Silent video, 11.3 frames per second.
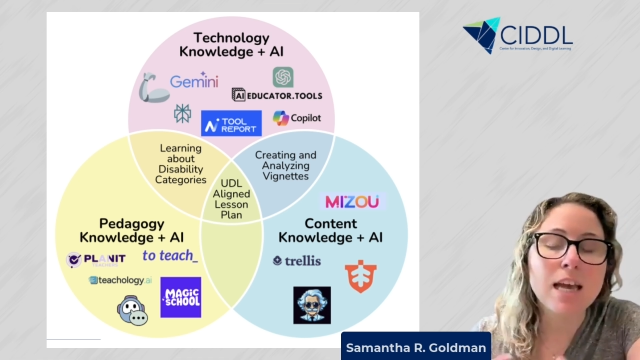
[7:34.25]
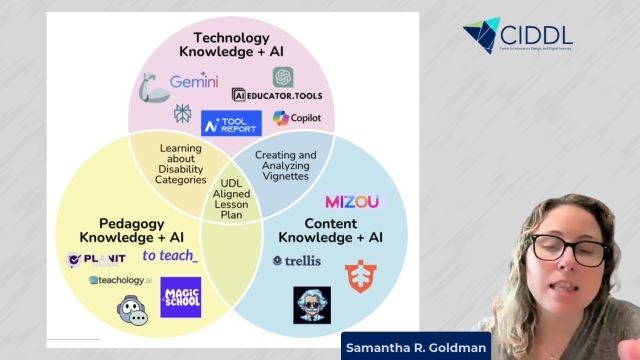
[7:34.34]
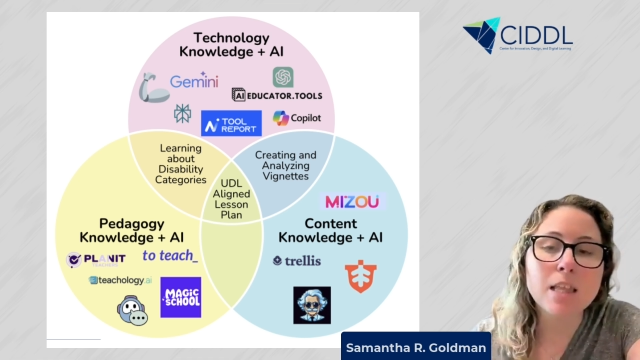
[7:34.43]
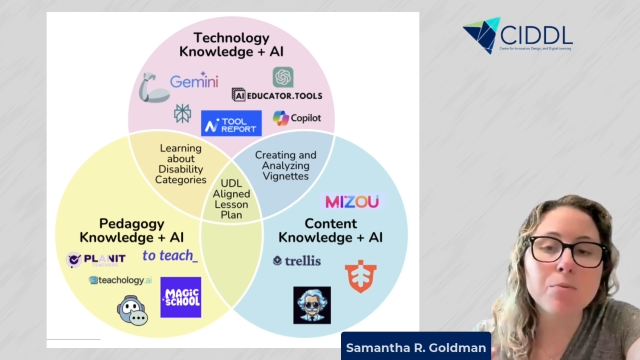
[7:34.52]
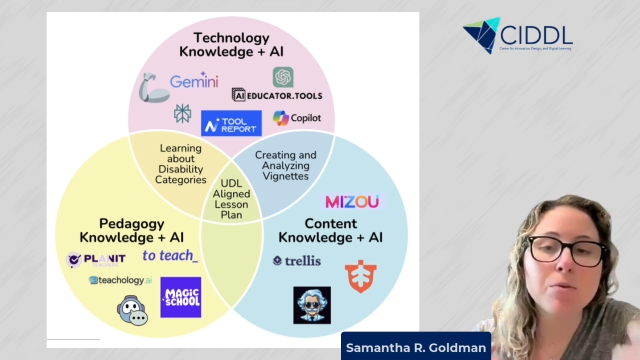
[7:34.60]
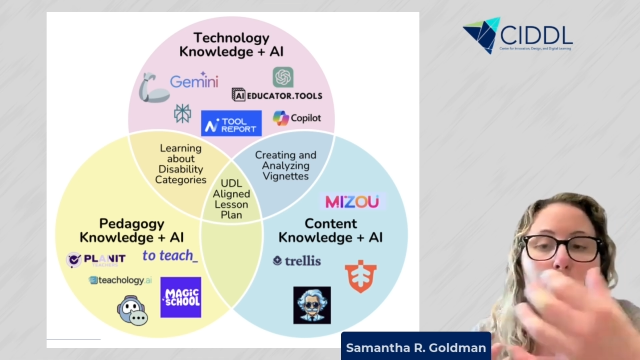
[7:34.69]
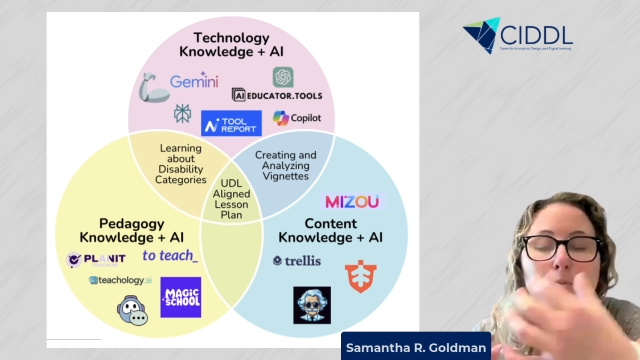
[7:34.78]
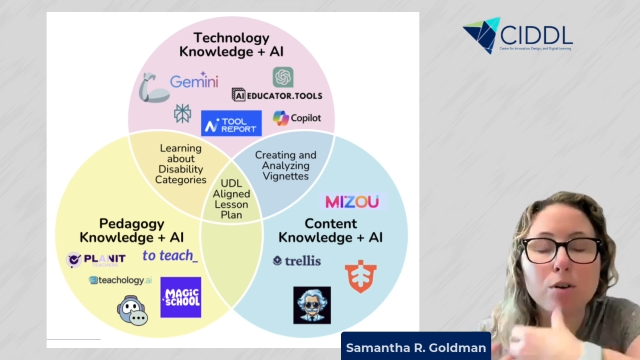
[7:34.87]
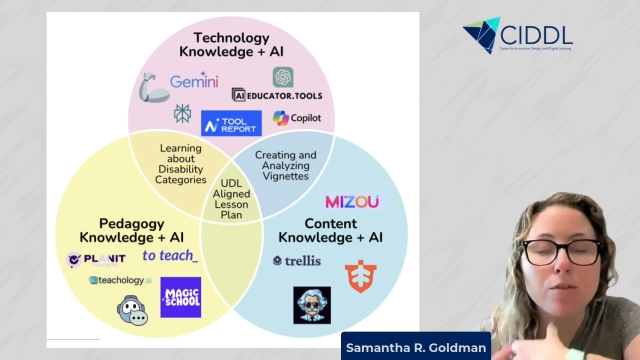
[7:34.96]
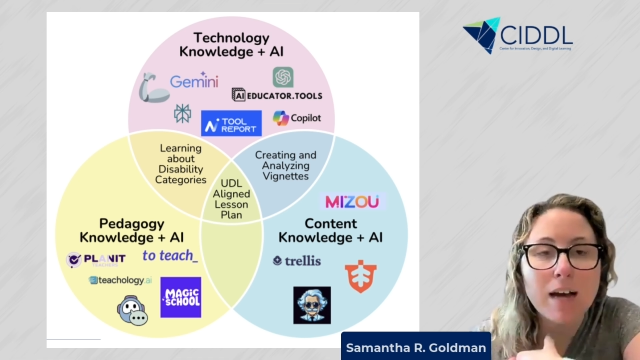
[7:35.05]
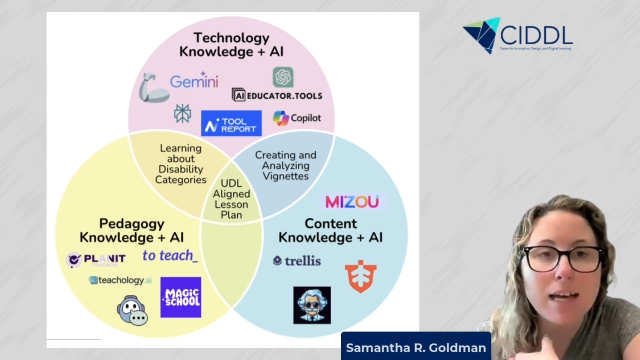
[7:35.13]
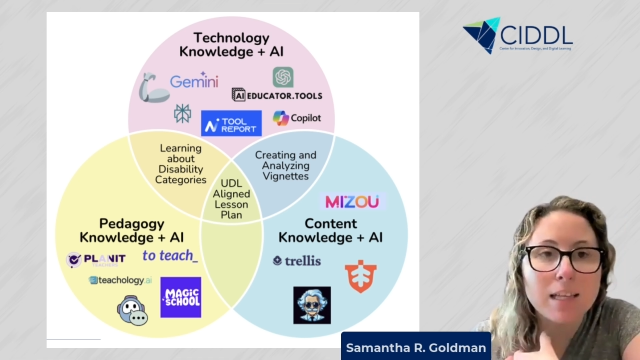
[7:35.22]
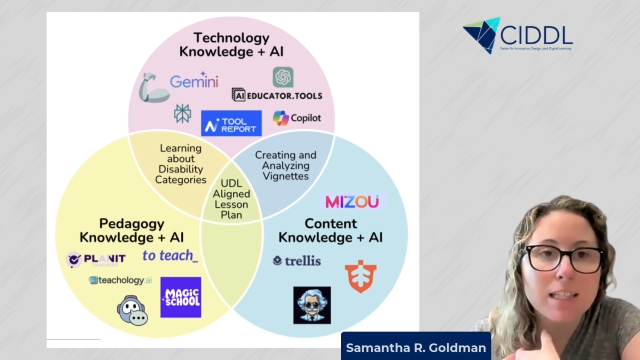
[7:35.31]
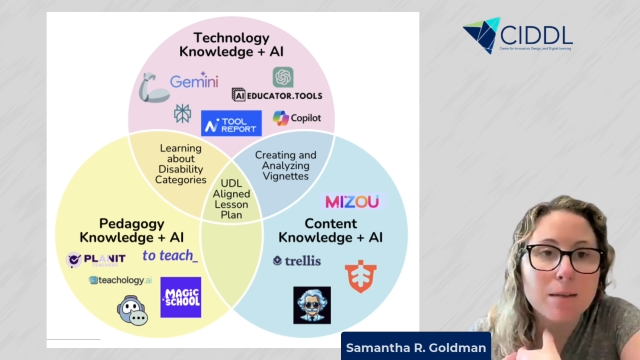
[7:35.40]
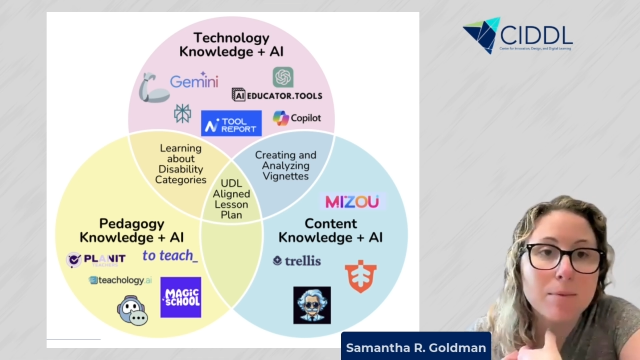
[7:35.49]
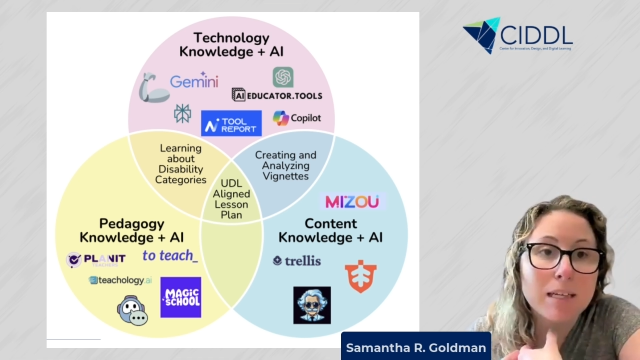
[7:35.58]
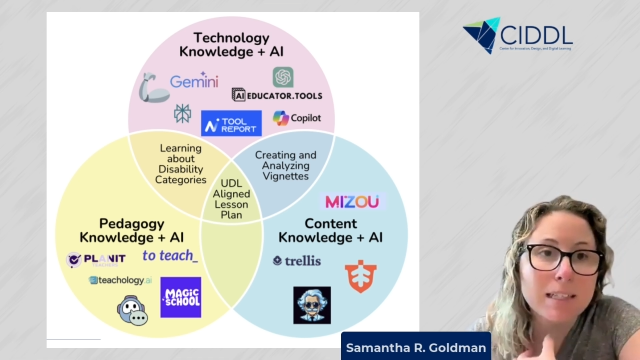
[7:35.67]
And then we've provided
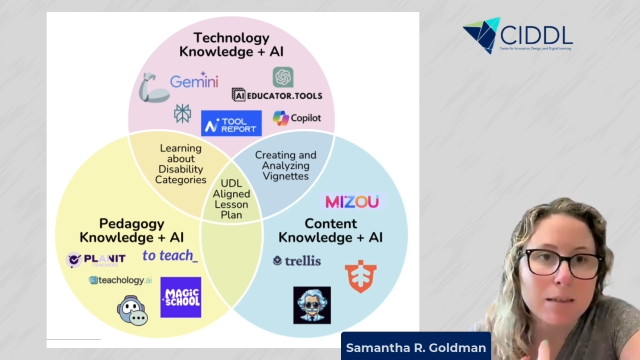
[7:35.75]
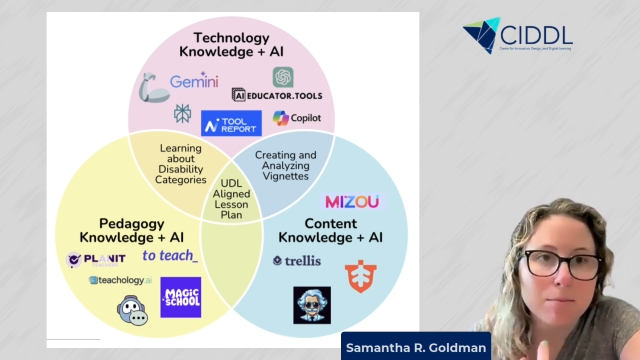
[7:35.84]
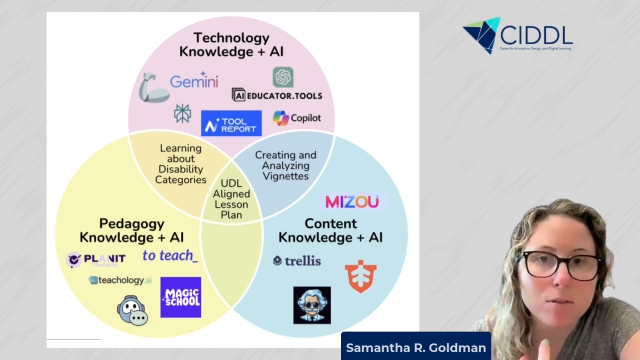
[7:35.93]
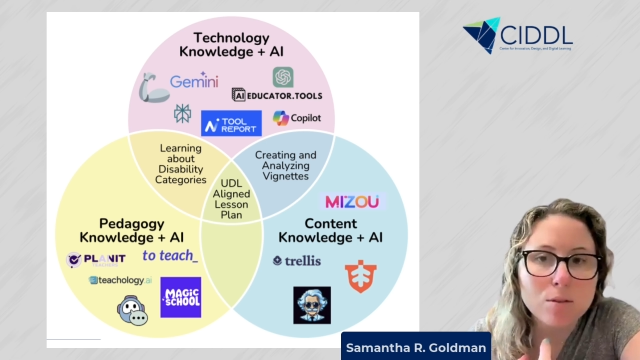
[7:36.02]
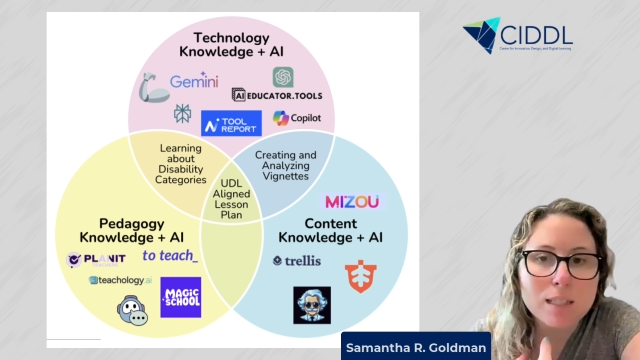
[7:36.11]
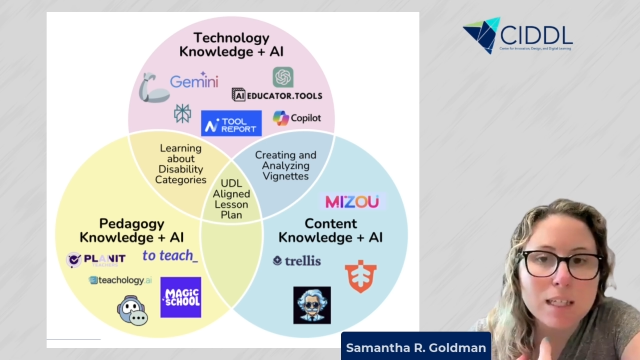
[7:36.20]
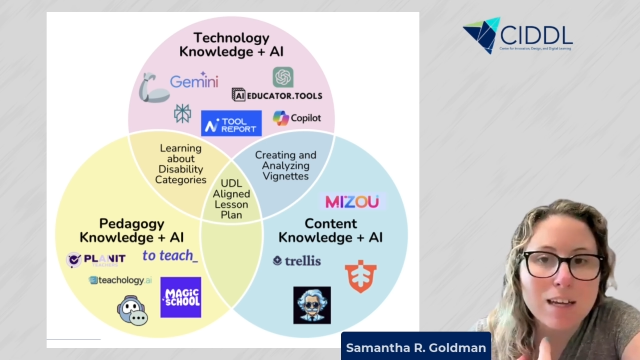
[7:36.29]
some examples